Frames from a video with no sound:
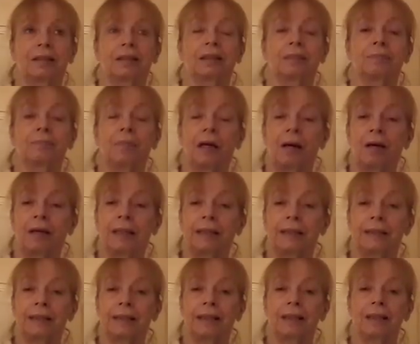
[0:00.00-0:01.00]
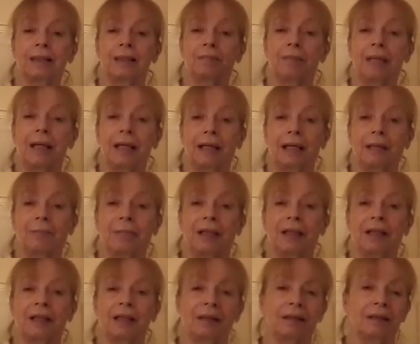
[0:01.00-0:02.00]
the blinding, the
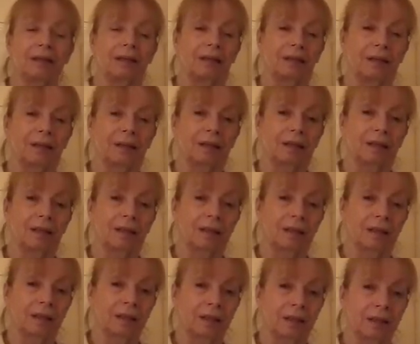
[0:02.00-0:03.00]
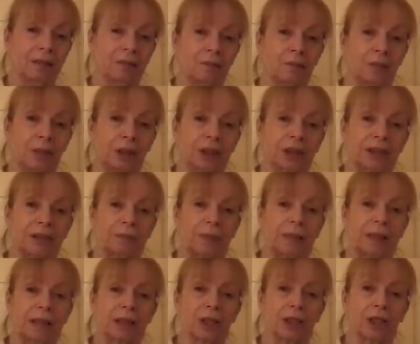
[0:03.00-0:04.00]
maiming, which has
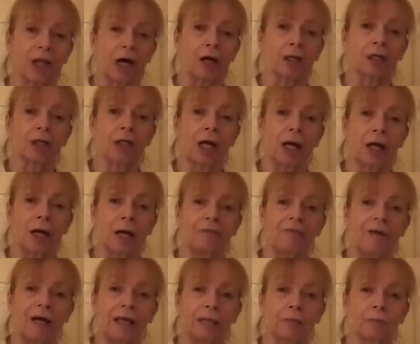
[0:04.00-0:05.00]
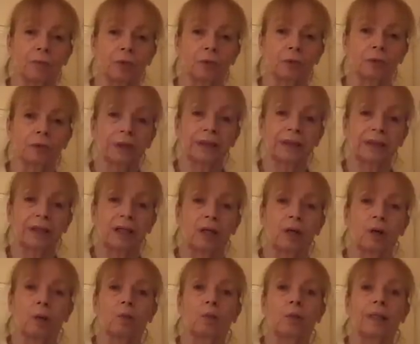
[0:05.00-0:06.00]
been done on live animals
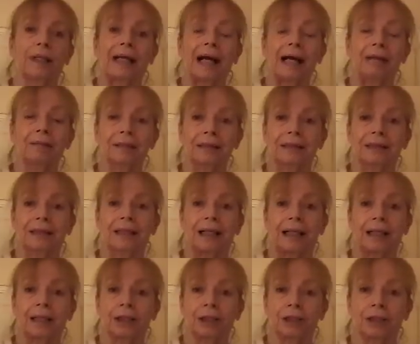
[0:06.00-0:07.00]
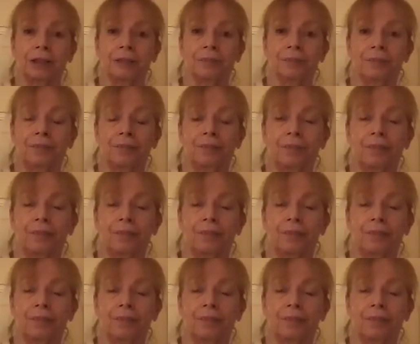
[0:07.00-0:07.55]
without sedation,